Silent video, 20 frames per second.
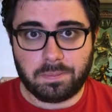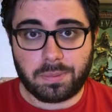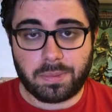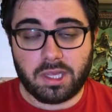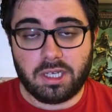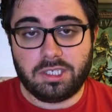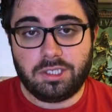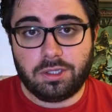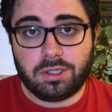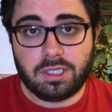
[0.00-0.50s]

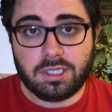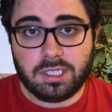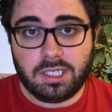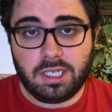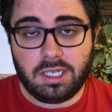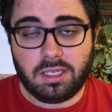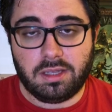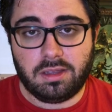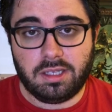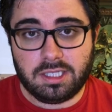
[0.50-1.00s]
As you can
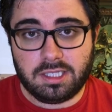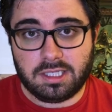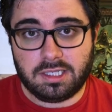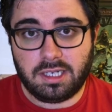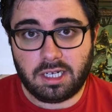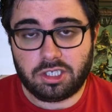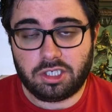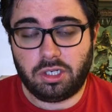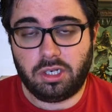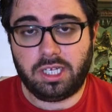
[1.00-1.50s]
see, this is
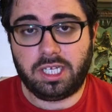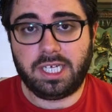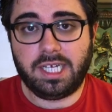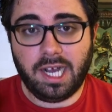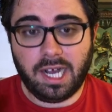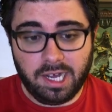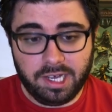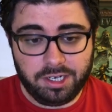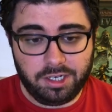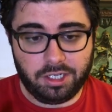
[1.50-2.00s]
actually
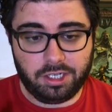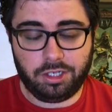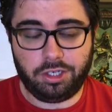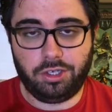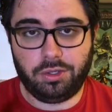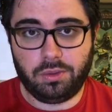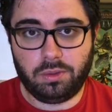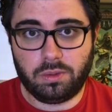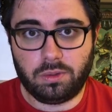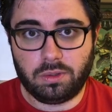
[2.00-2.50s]
guiding
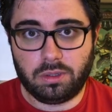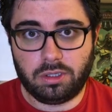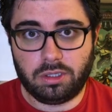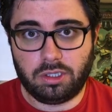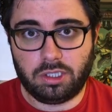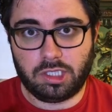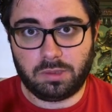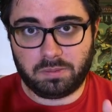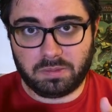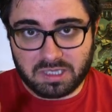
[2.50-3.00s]
you to
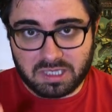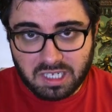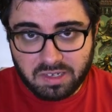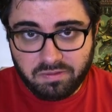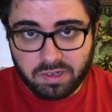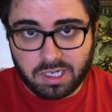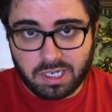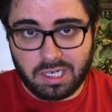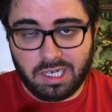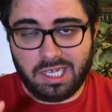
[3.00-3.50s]

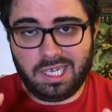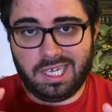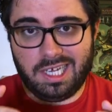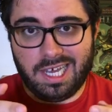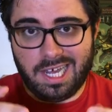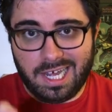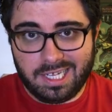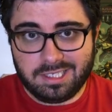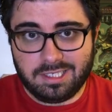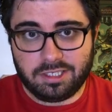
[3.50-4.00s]
specifically
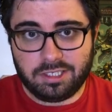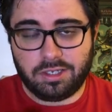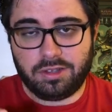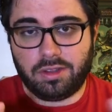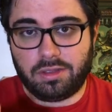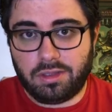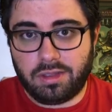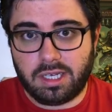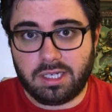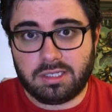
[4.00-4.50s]
answer the
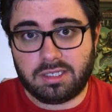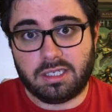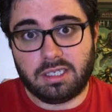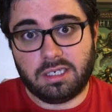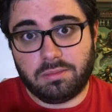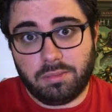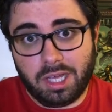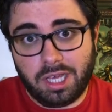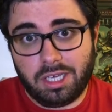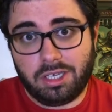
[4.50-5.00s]
things that
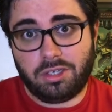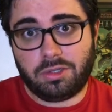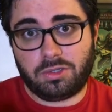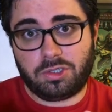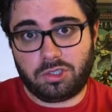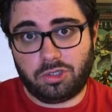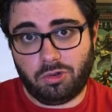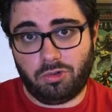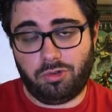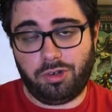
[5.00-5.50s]
make your
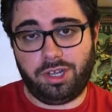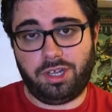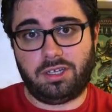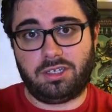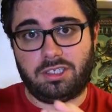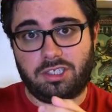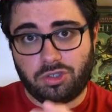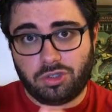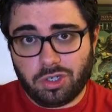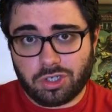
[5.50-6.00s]
story
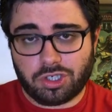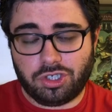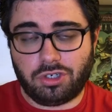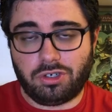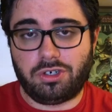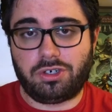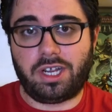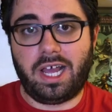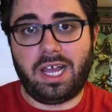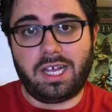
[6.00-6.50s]

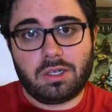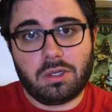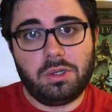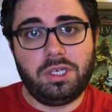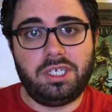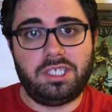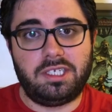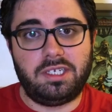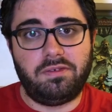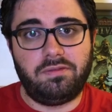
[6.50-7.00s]
structured and
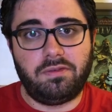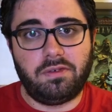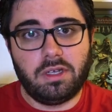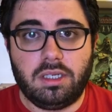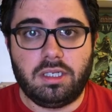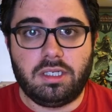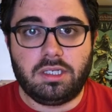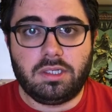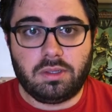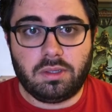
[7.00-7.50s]
cohesive.
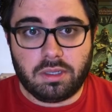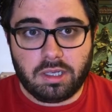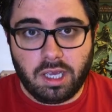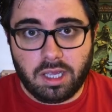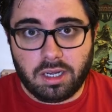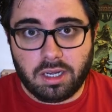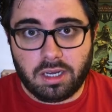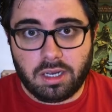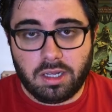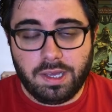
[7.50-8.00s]
So
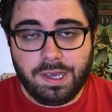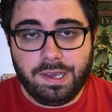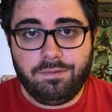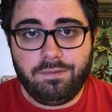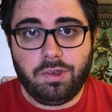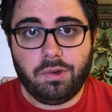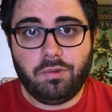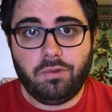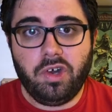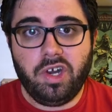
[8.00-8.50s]
again, if
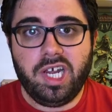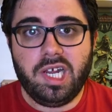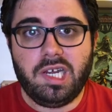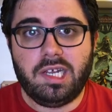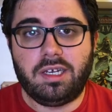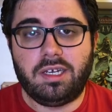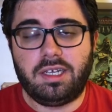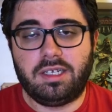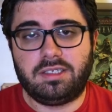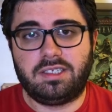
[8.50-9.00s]
you really
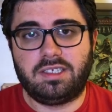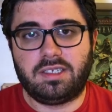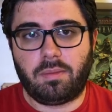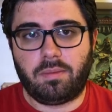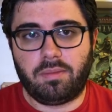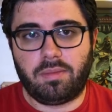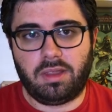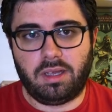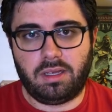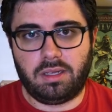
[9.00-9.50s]
need
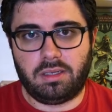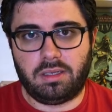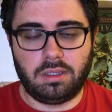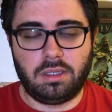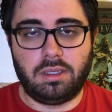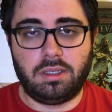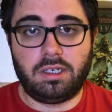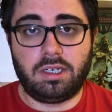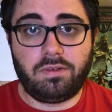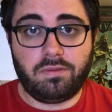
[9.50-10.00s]
something
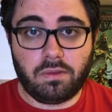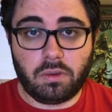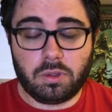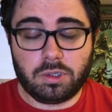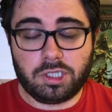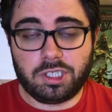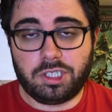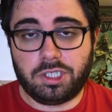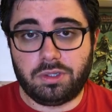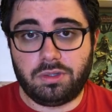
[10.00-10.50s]
that
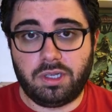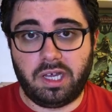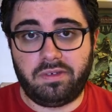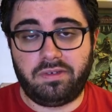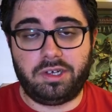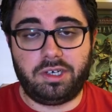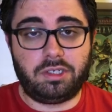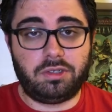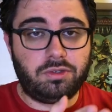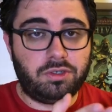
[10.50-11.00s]
forces you to have
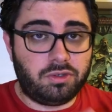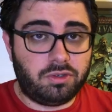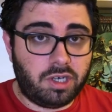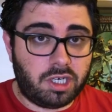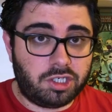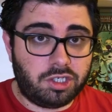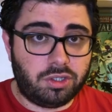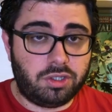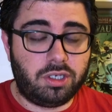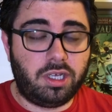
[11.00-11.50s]
an
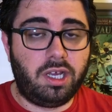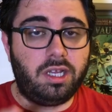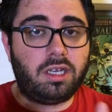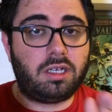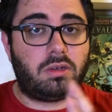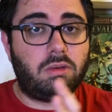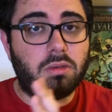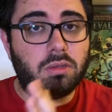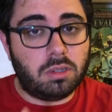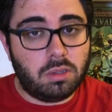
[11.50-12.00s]
introduction and a
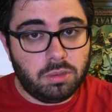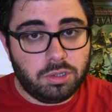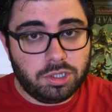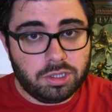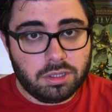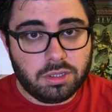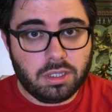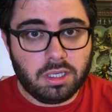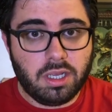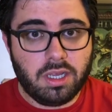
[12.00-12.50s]

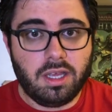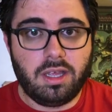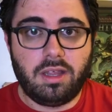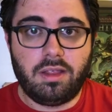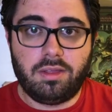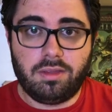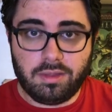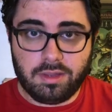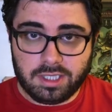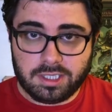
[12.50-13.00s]
conclusion,
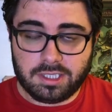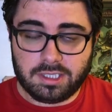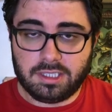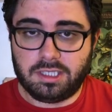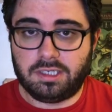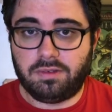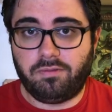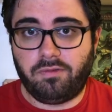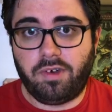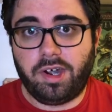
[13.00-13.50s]
this is
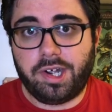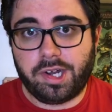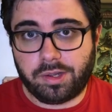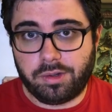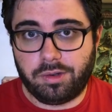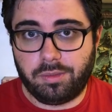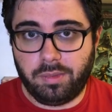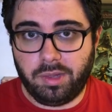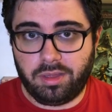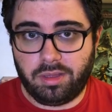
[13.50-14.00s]
a very
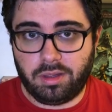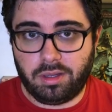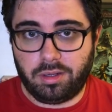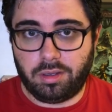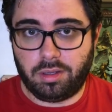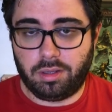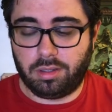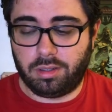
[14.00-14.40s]
good method.